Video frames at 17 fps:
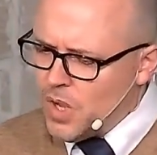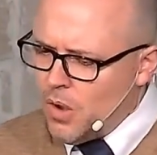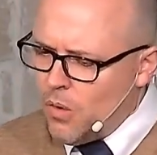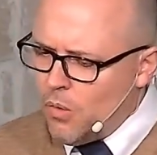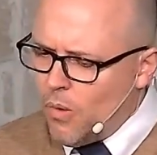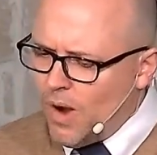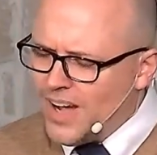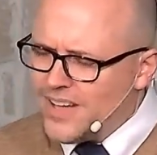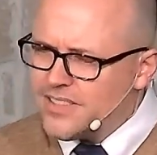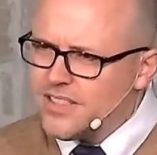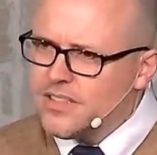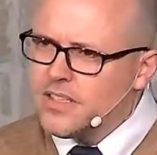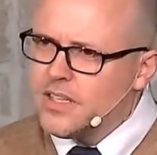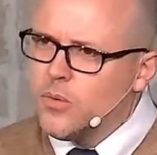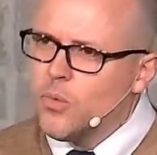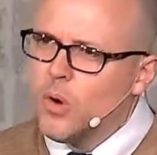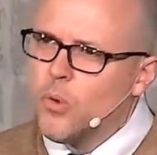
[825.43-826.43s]
Why is it
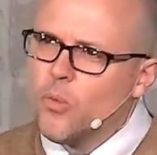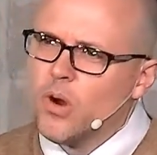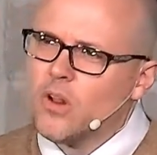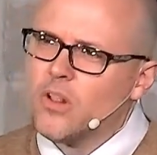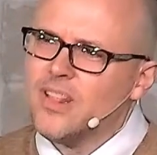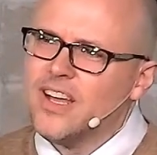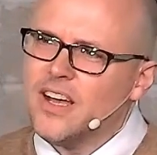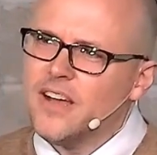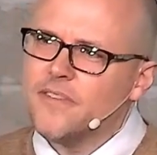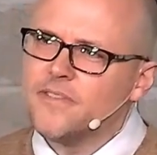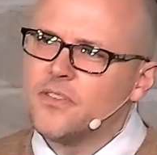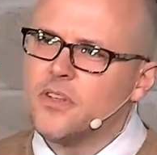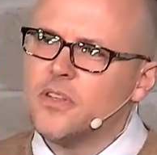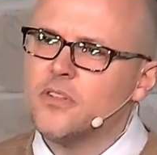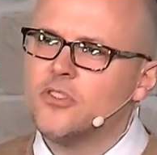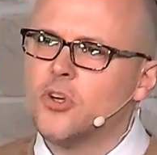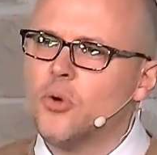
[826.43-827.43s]
that when we're left
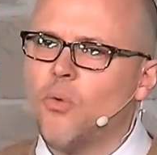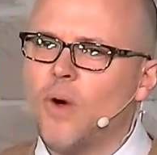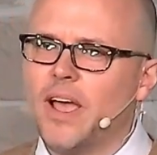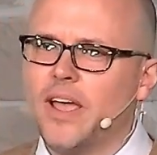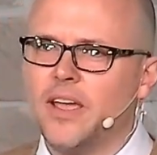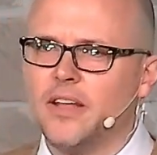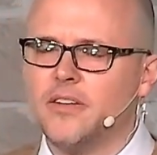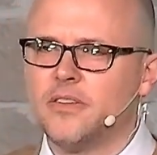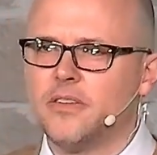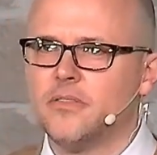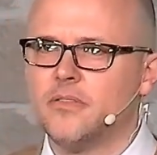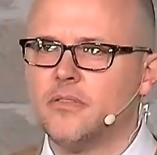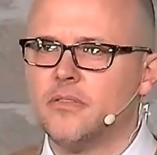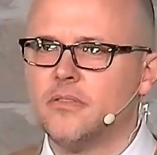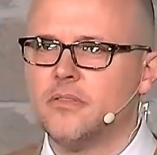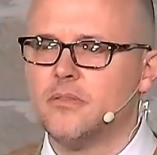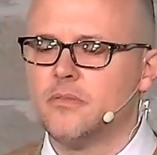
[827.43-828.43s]
to wait,
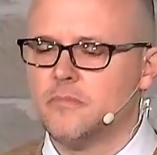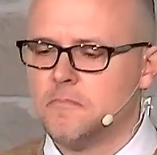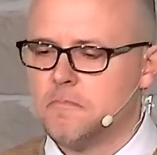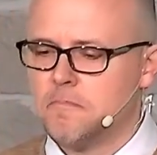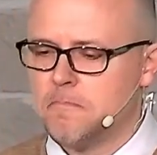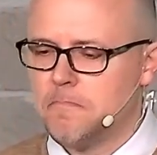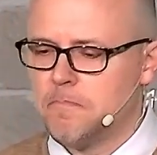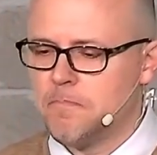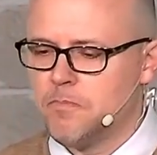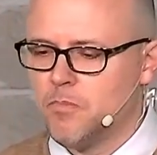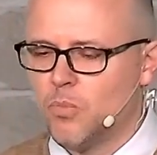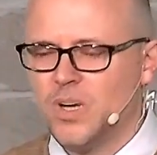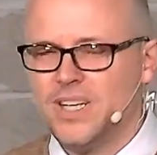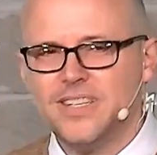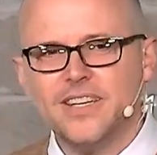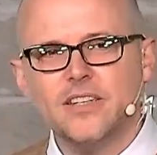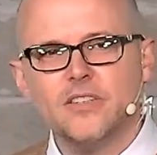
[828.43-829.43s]
we
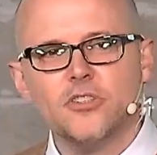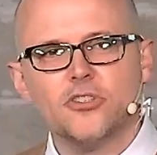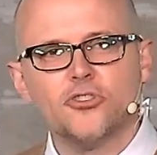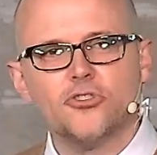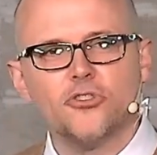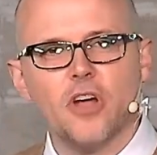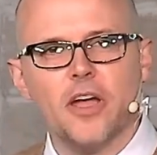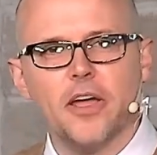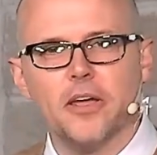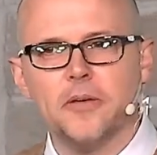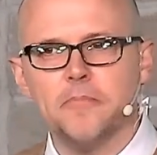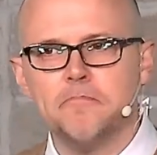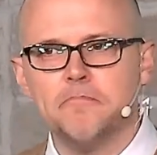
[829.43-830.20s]
tend to stray?